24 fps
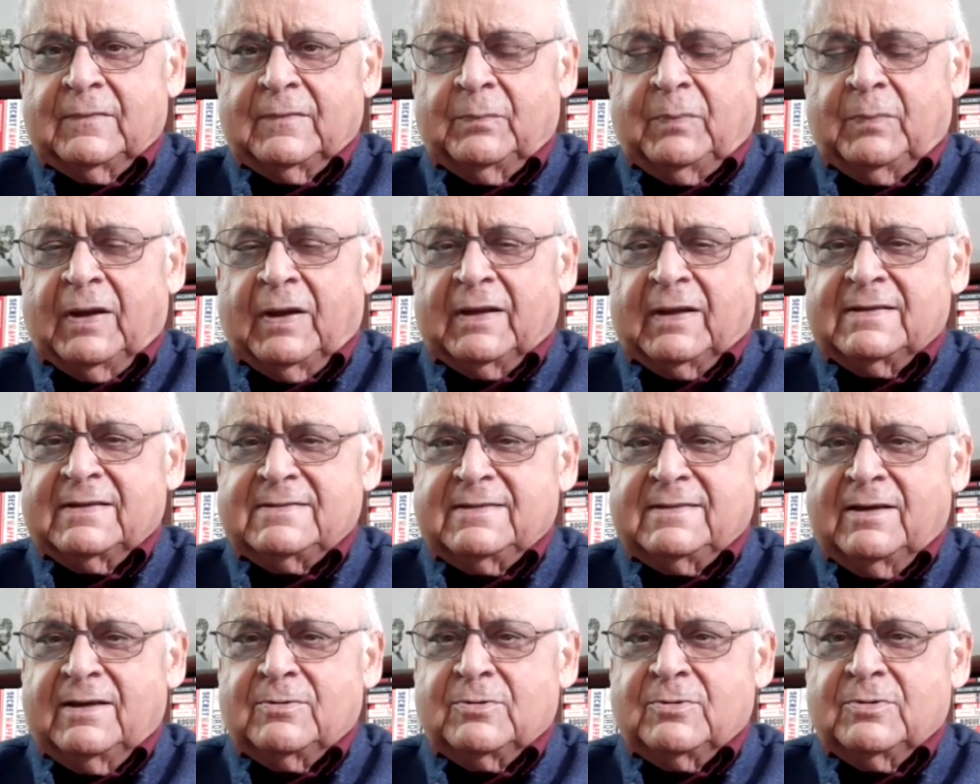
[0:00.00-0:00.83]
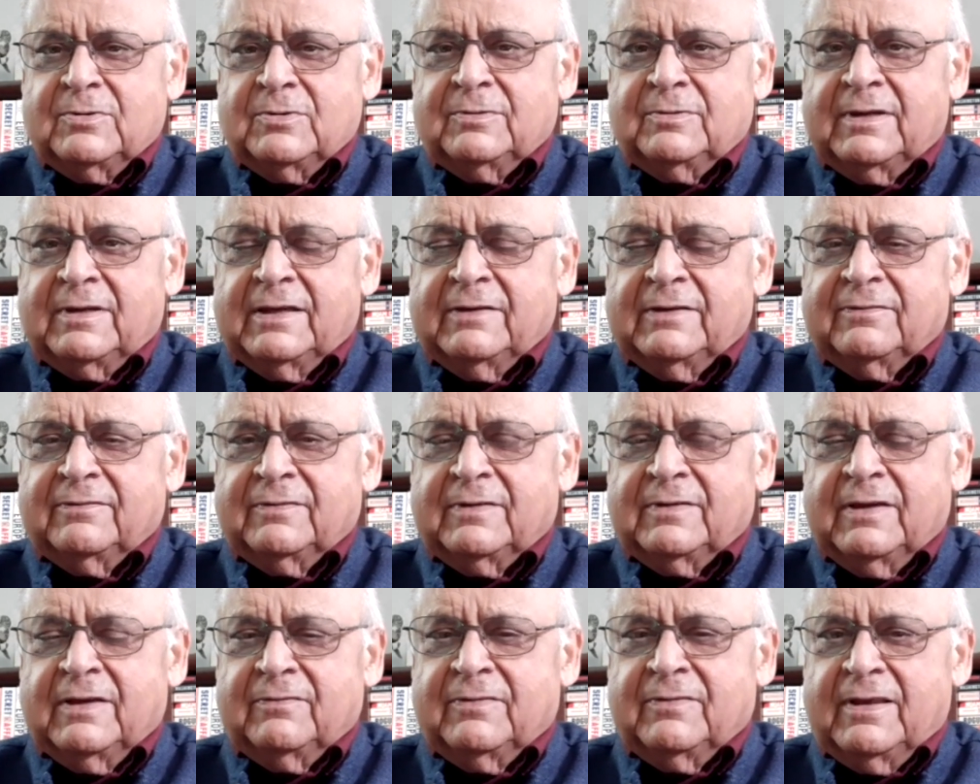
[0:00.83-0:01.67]
Pakistan to
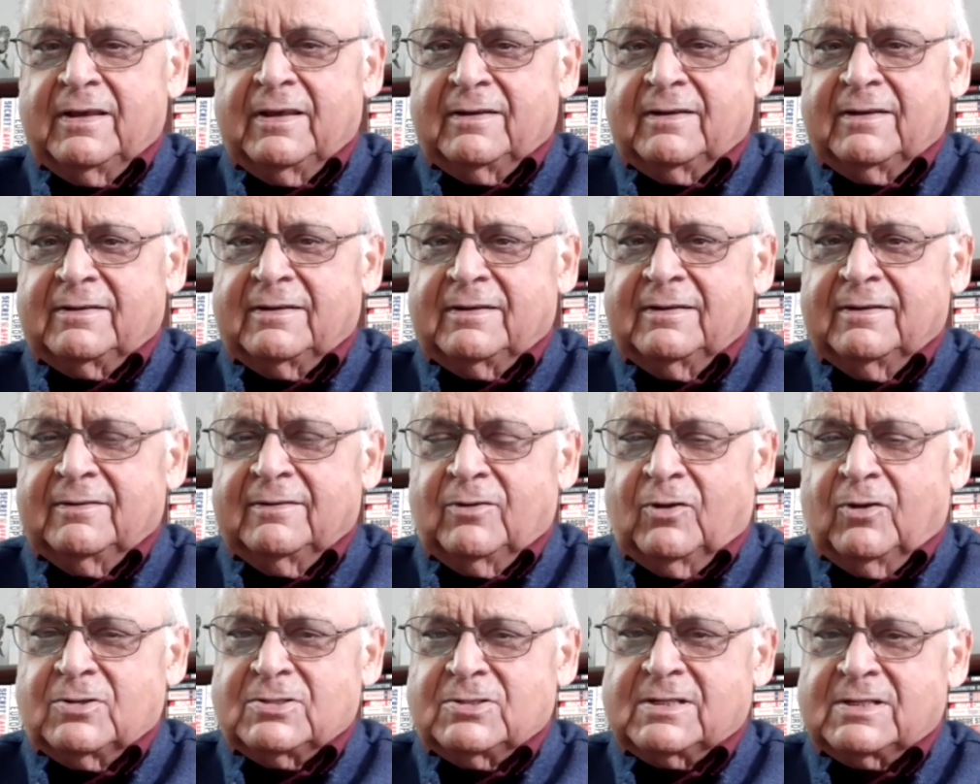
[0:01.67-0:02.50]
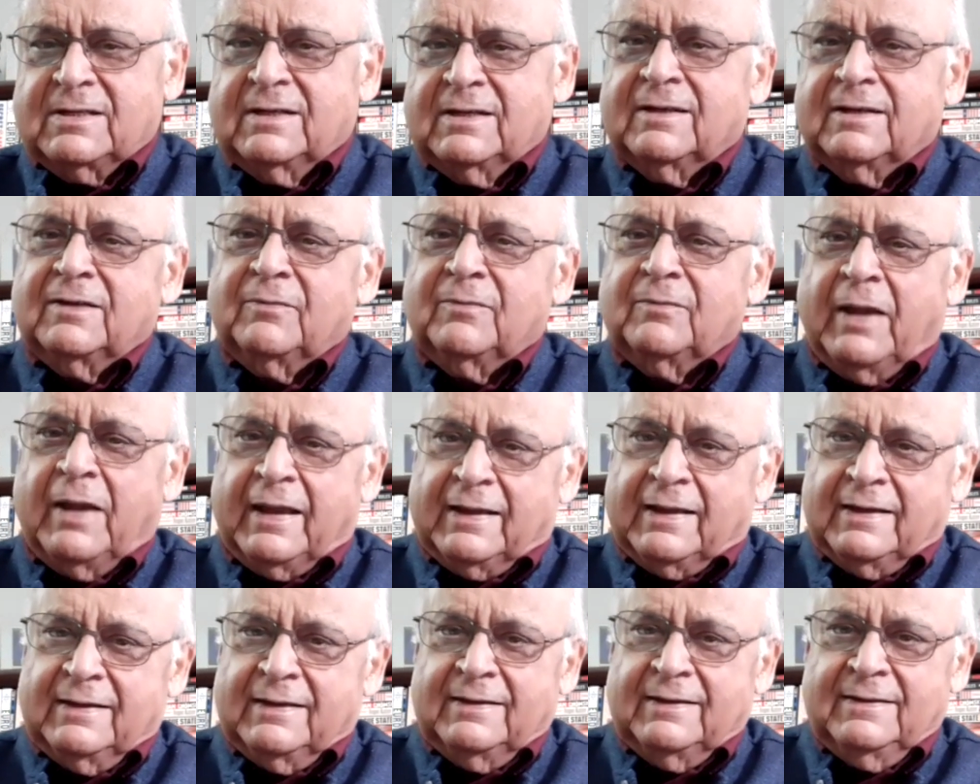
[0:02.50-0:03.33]
give their lost girl
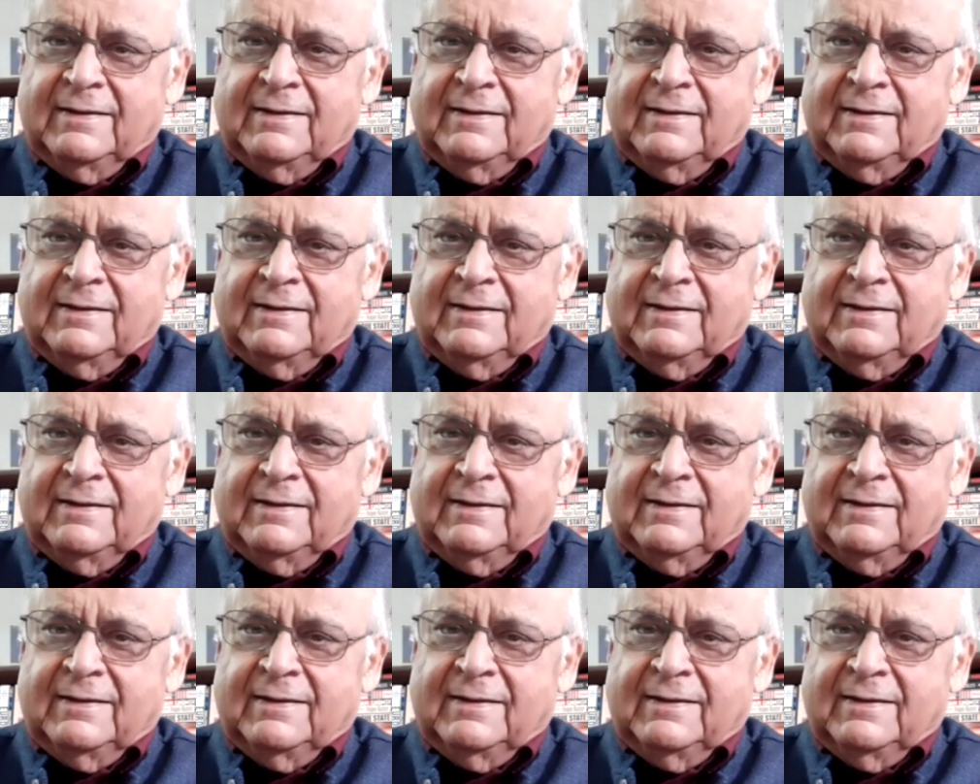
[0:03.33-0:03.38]
back.